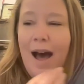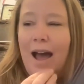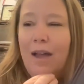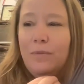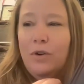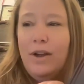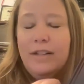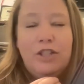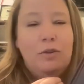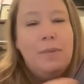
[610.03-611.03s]
I am
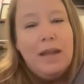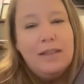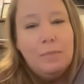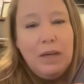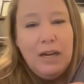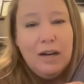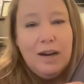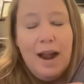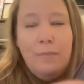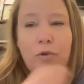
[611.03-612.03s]
going to make them
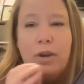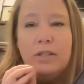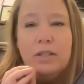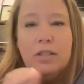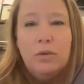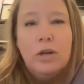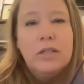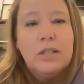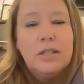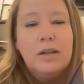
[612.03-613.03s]
here. I'm going to
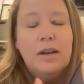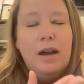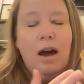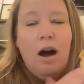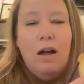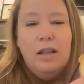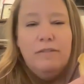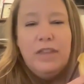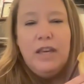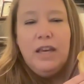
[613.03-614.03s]
source all
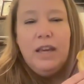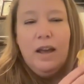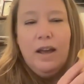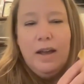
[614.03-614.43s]
of the